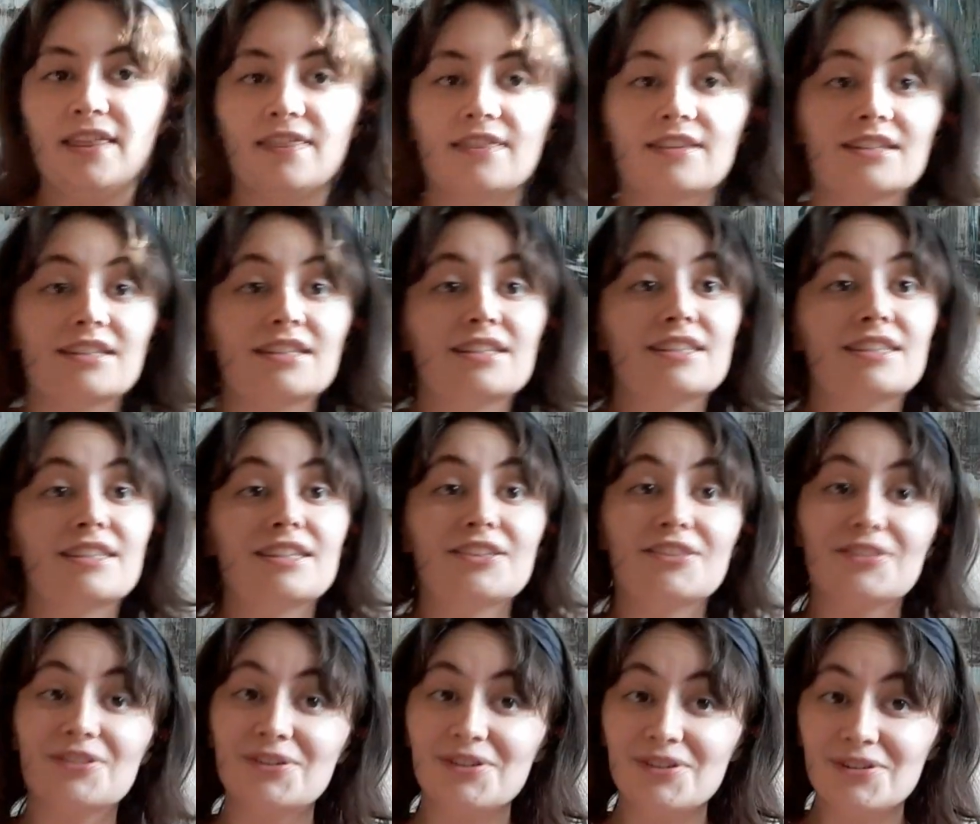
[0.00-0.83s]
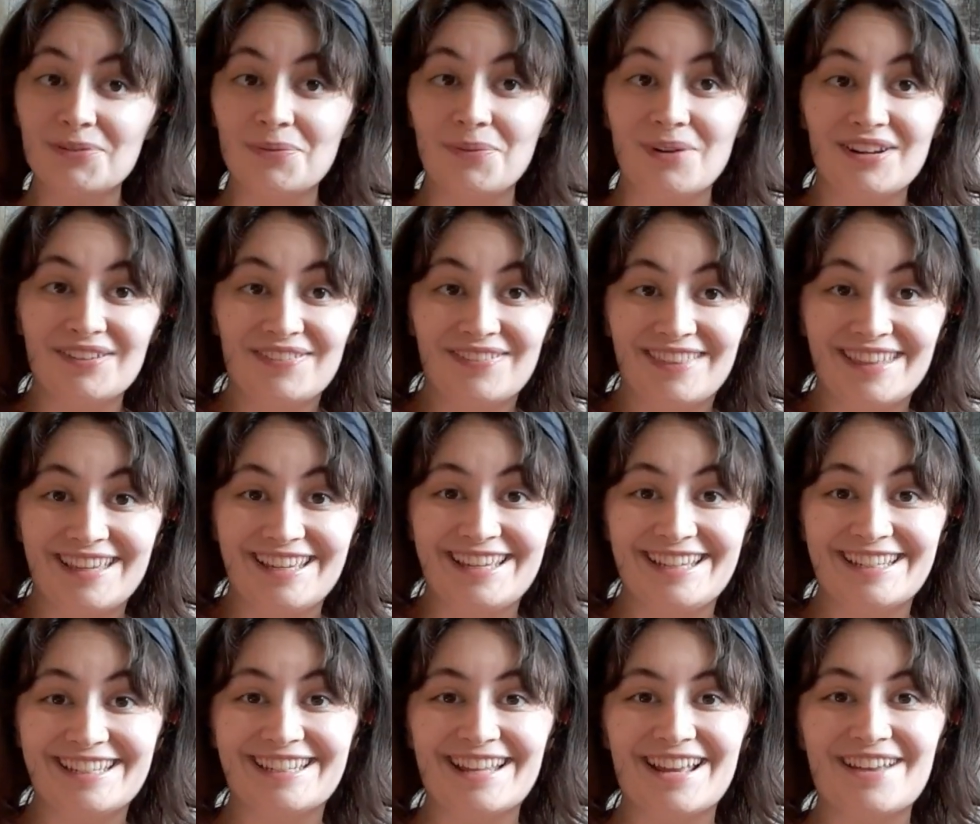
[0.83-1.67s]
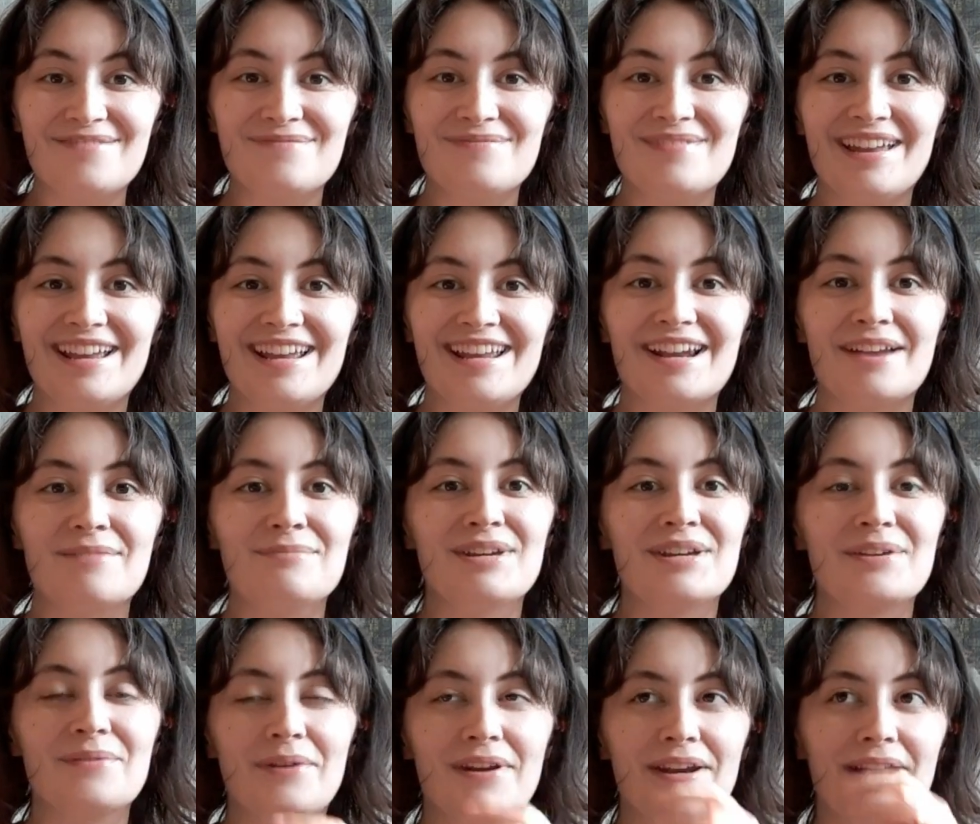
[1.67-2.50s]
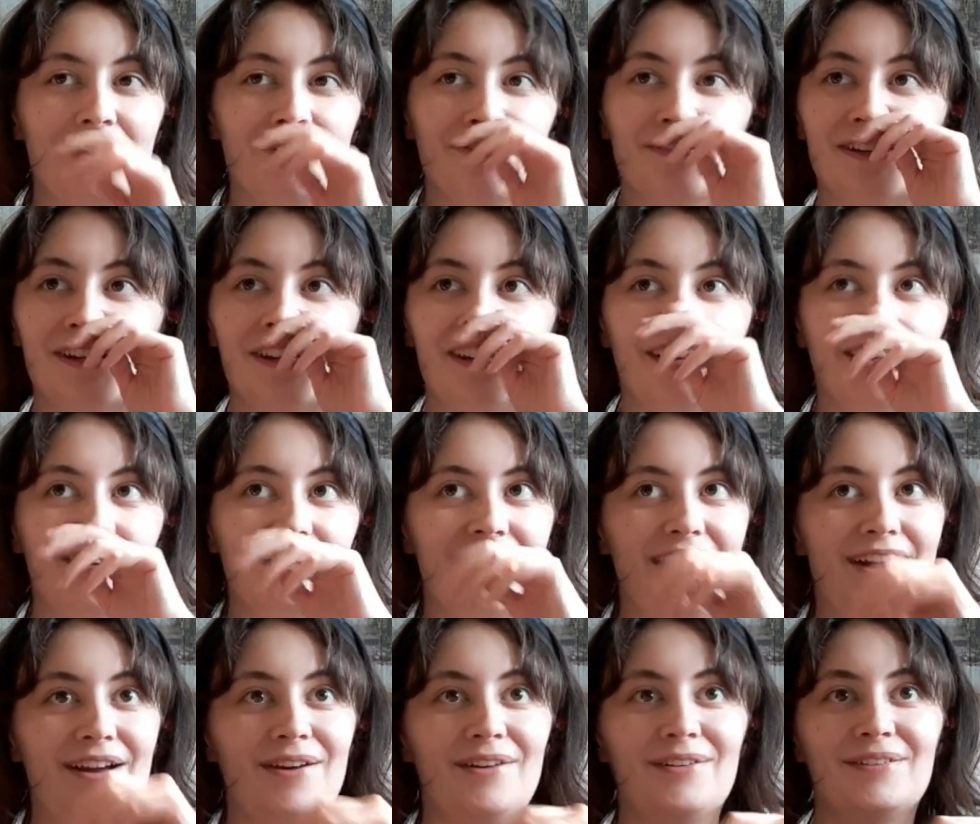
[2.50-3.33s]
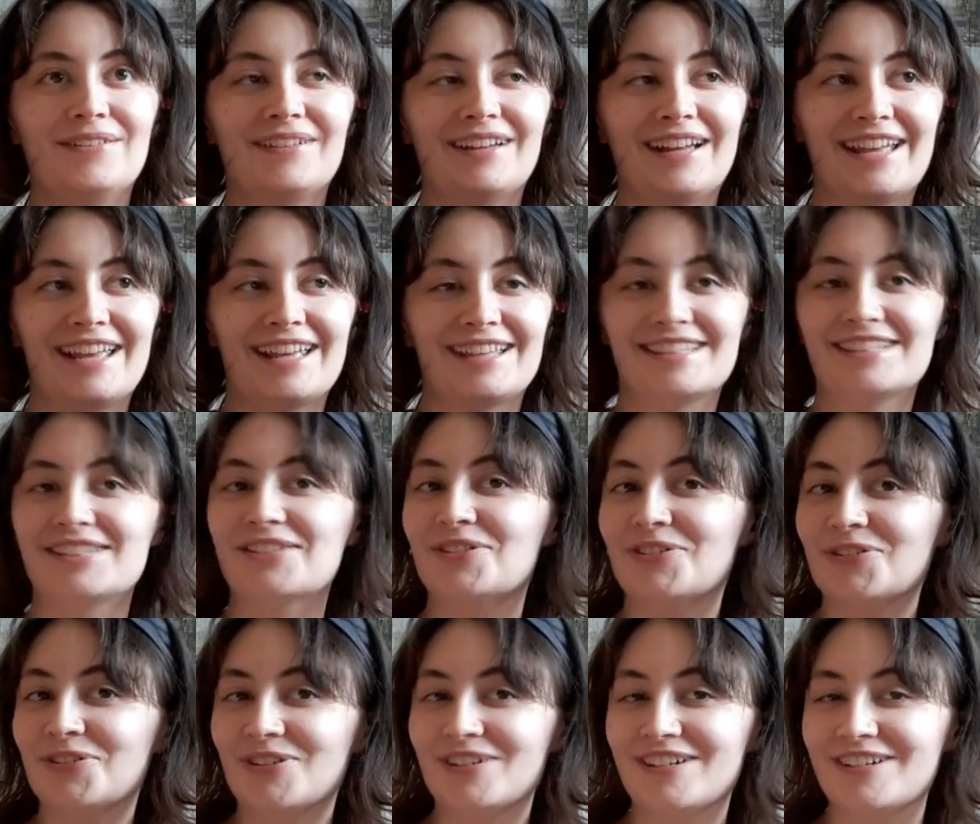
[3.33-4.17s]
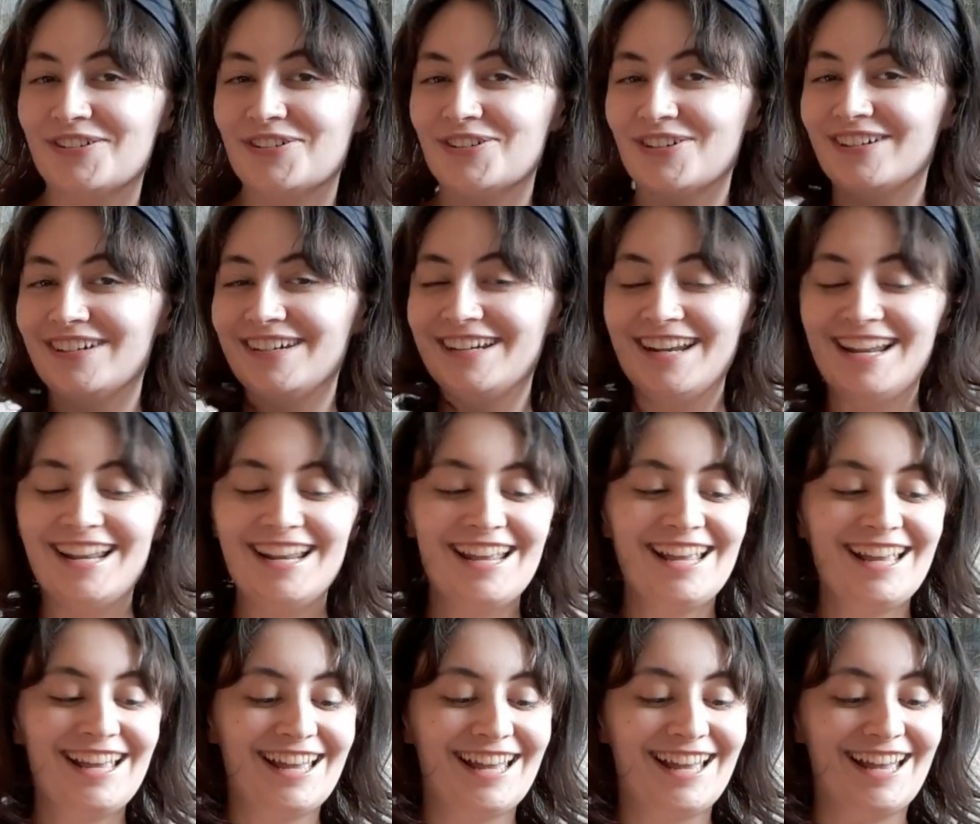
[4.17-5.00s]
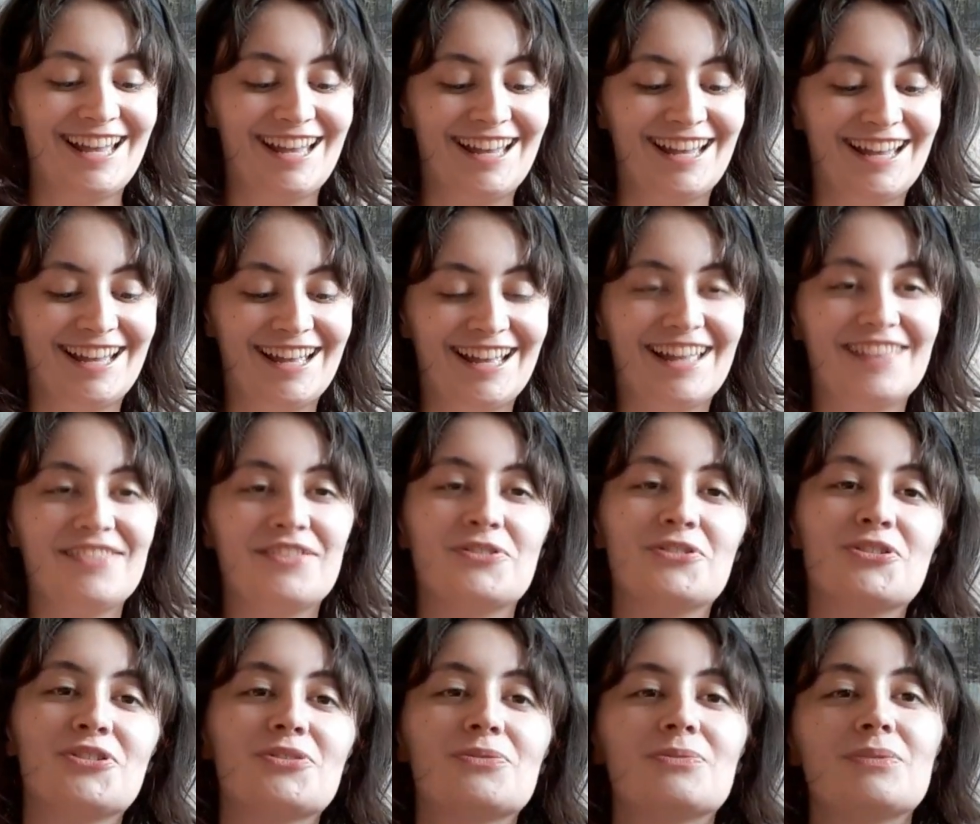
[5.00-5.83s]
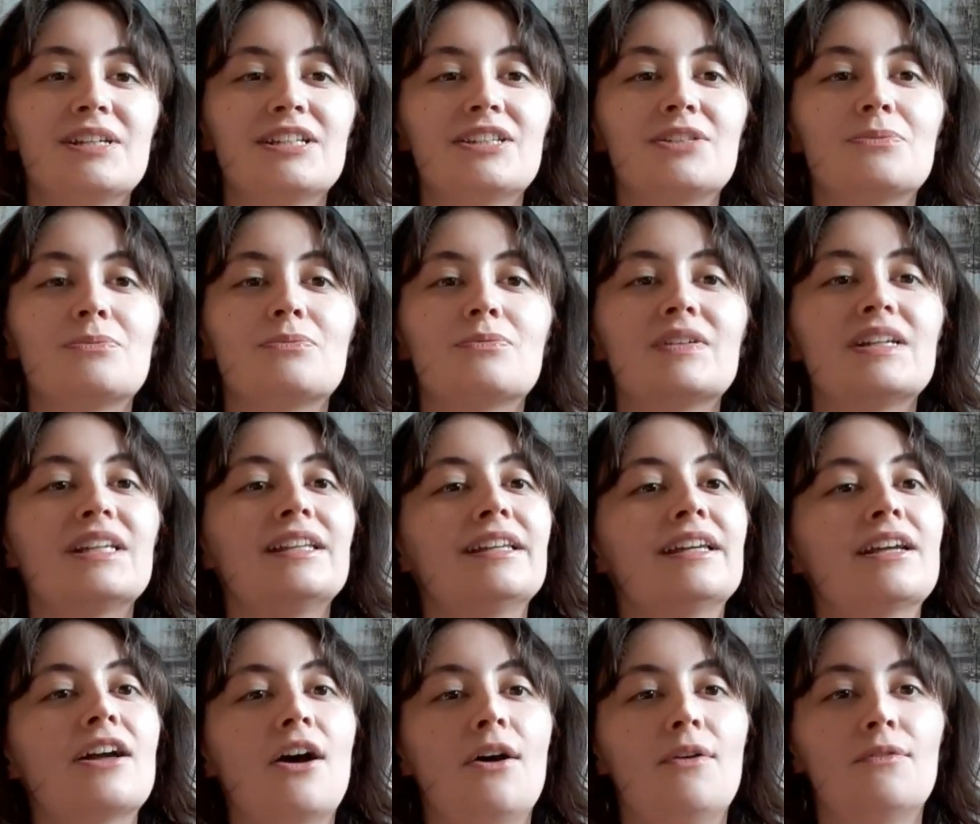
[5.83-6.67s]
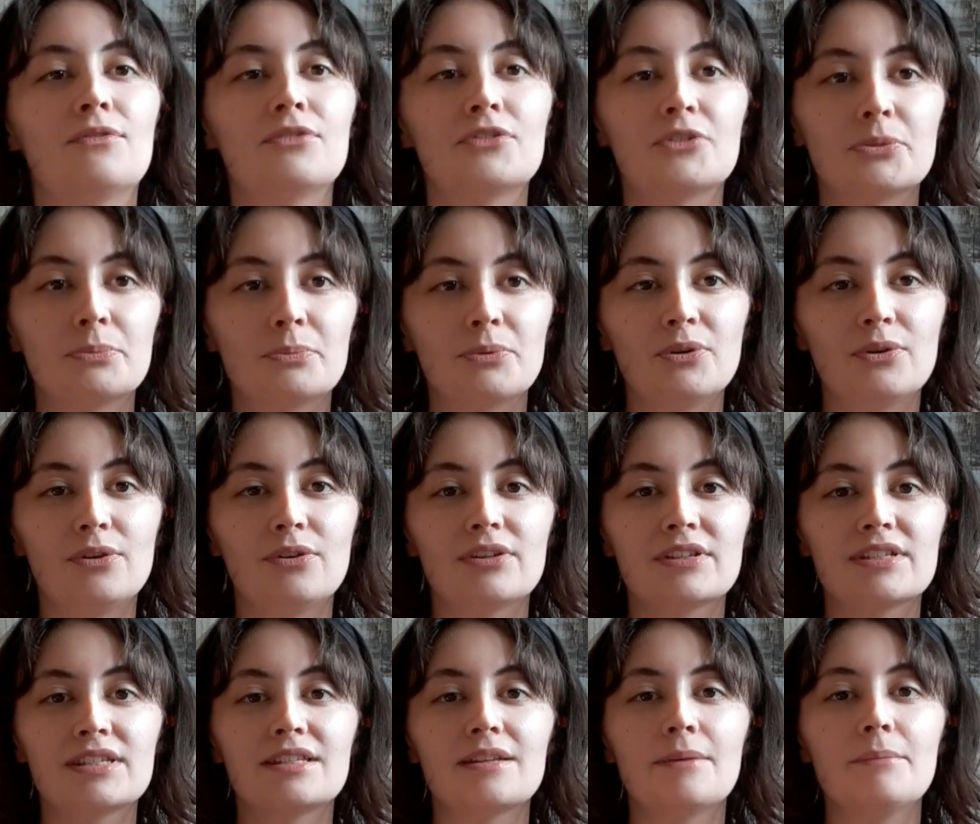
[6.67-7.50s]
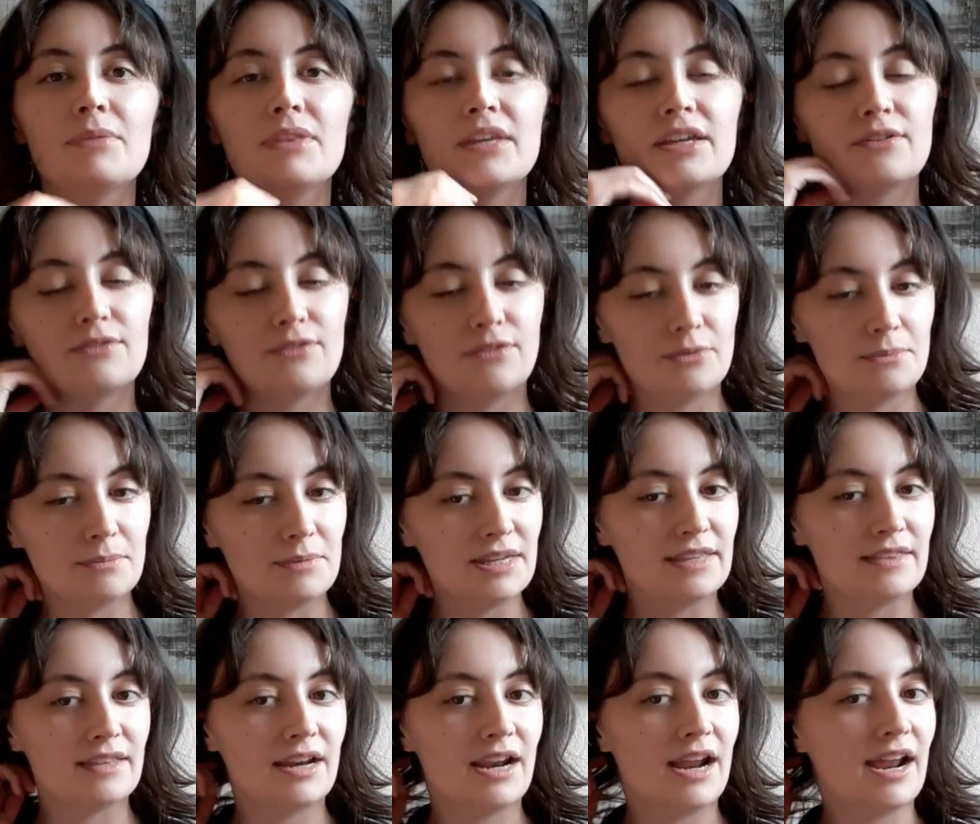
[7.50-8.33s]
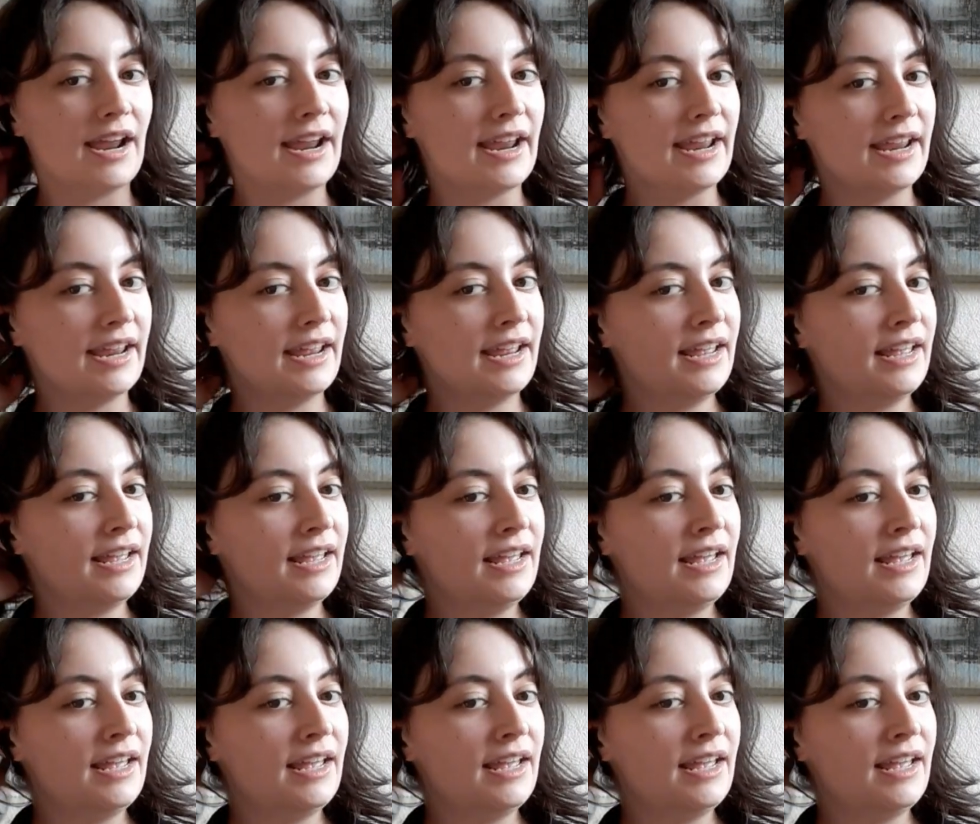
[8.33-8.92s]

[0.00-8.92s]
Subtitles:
this is the third one of these I've made. I make one every year now. I guess it's a tradition. And it's really comfortable. Something for me that I